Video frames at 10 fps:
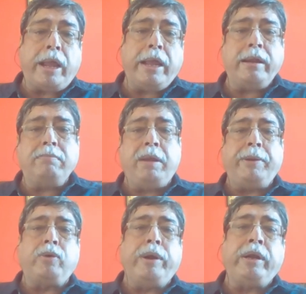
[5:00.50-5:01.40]
and
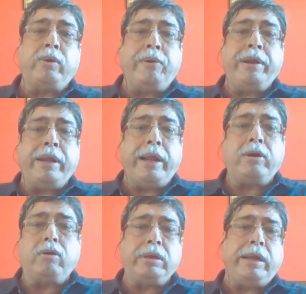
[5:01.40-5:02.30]
maybe
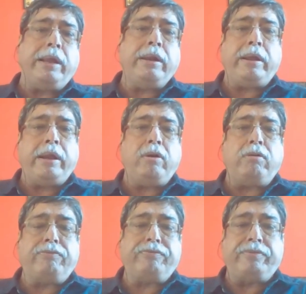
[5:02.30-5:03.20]
2028 or the end, end
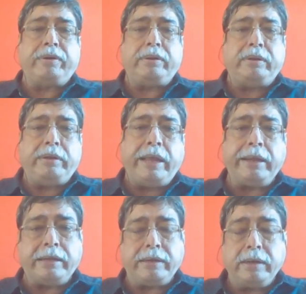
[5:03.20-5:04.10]
of uh, the
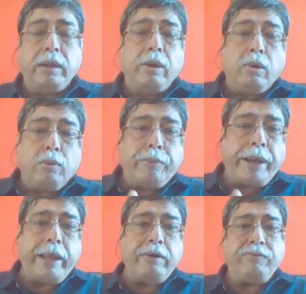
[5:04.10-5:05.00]
decade,
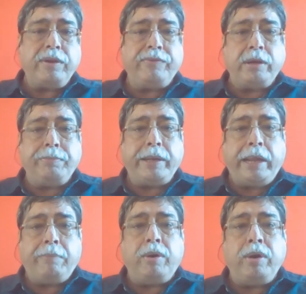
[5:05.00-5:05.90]
where we will be
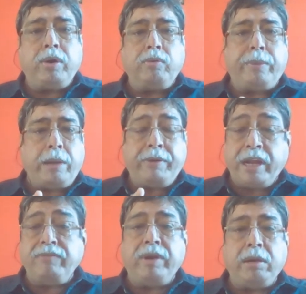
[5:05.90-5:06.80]
able to, by
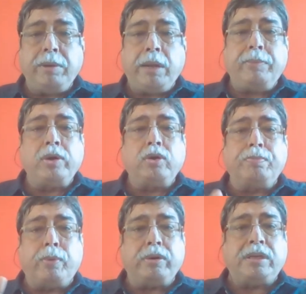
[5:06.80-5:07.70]
when we'll be able to
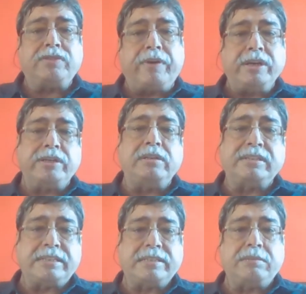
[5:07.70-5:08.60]
put this functional
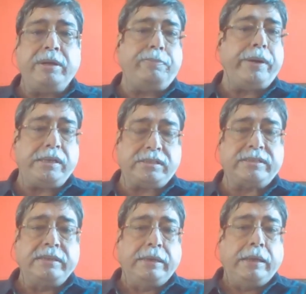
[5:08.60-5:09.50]
system in
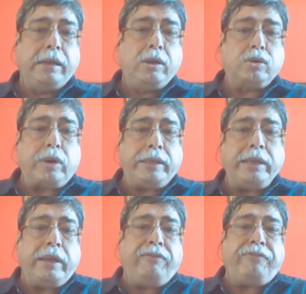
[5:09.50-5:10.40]
place. So I
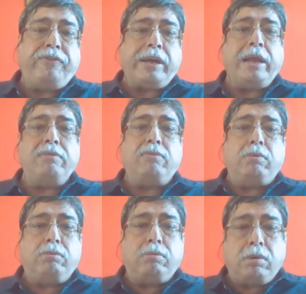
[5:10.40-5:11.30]
think if we can
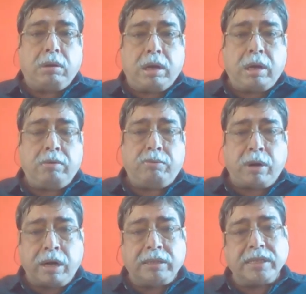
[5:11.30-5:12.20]
uh,
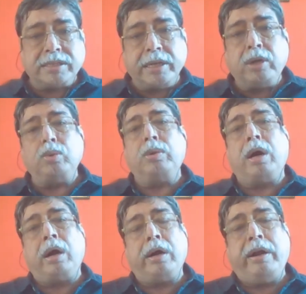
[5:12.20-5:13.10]
work this into
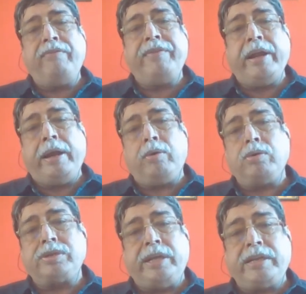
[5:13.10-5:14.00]
our FTA
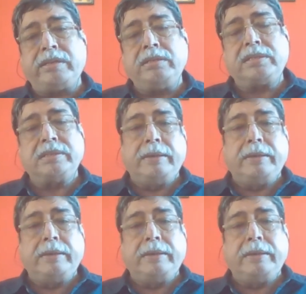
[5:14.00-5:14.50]
negotiations,